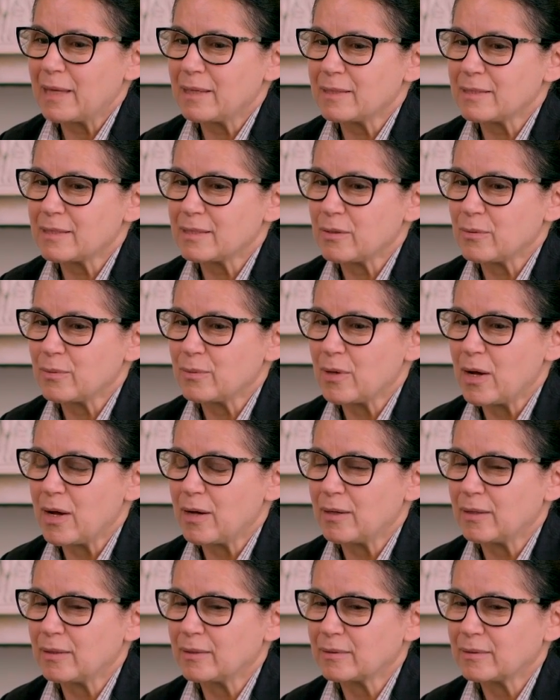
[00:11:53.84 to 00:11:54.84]

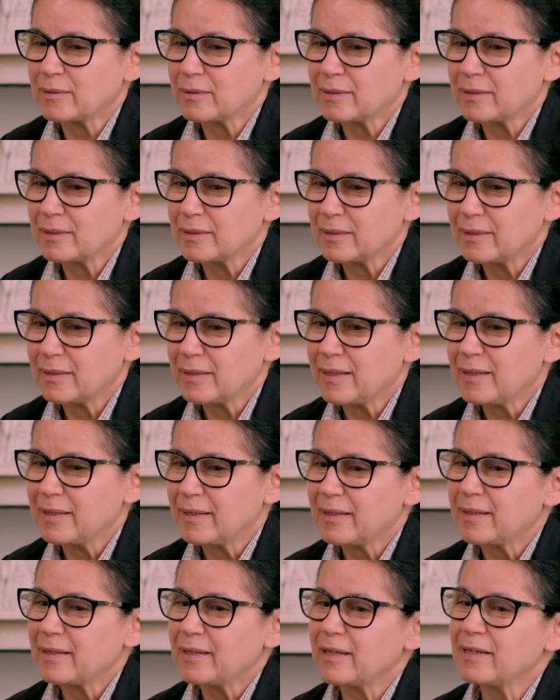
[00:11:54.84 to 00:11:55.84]
So
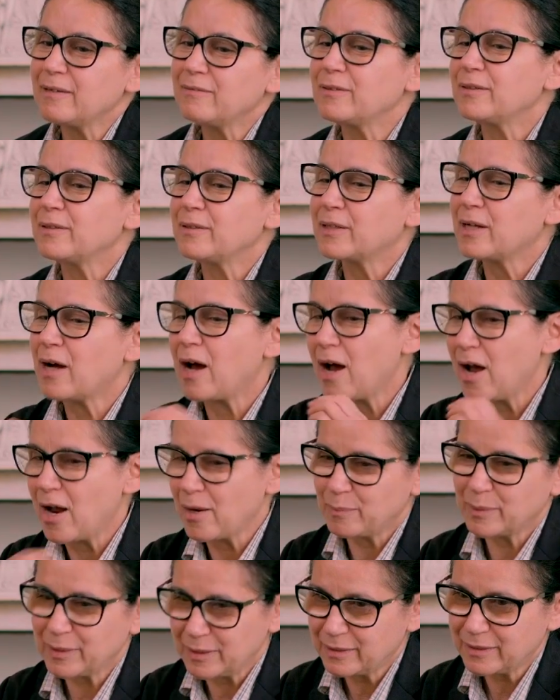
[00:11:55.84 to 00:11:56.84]
even the
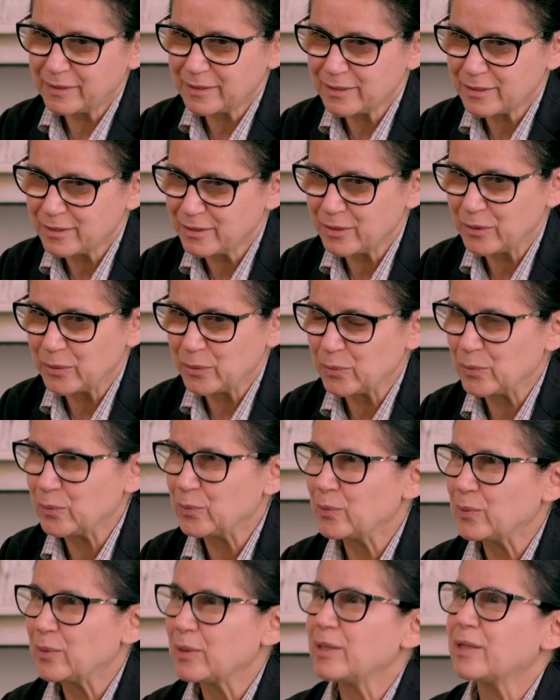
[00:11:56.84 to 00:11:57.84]
carpenters knew
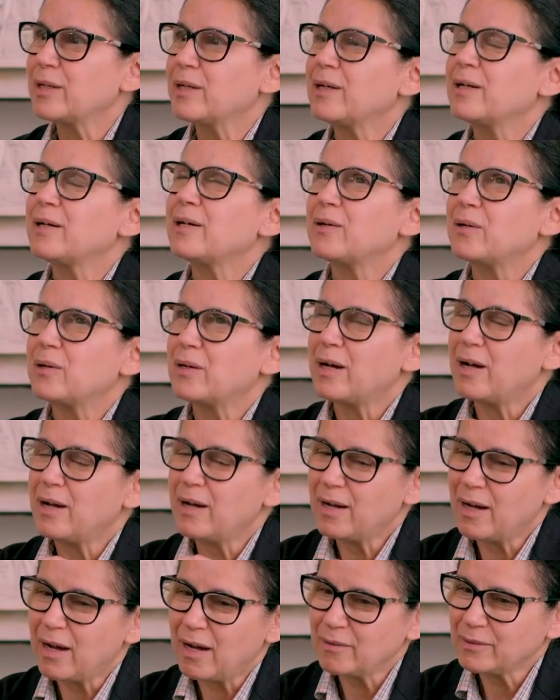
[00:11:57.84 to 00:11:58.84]

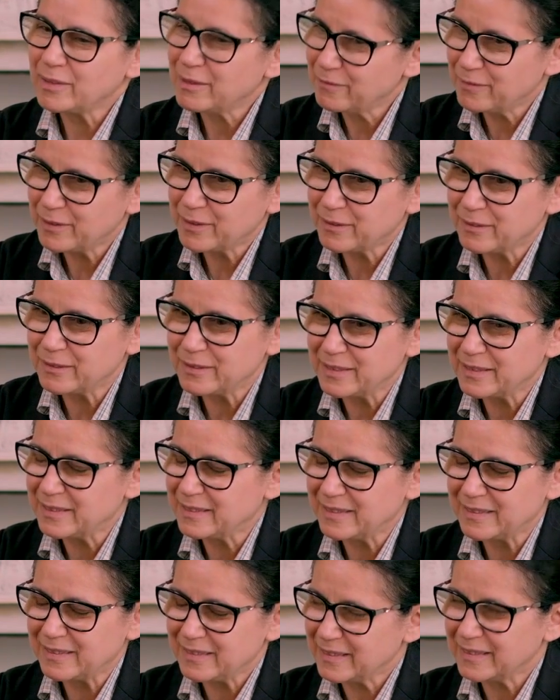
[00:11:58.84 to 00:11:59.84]
how difficult
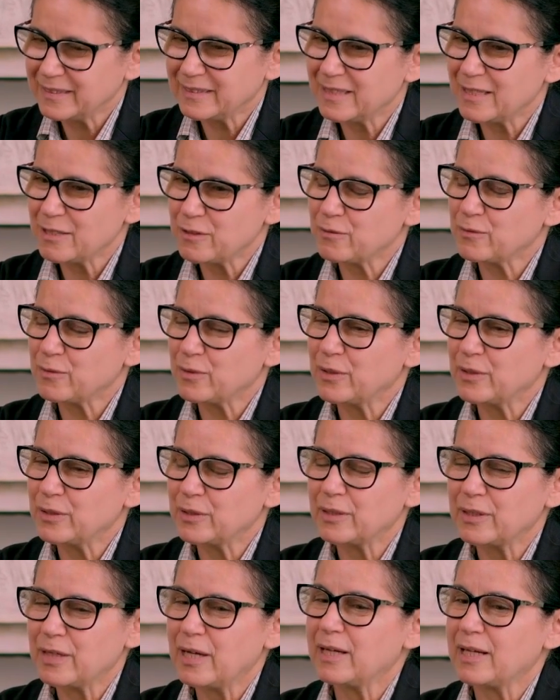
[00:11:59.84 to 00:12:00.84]
this is for
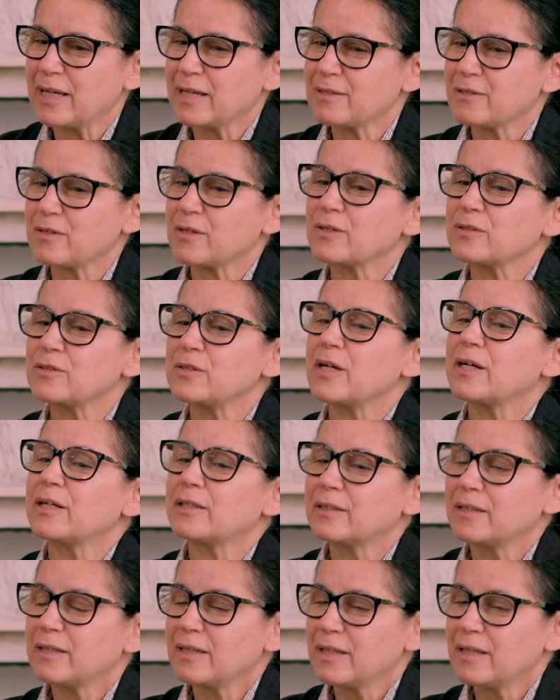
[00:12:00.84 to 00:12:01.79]
Alexandra,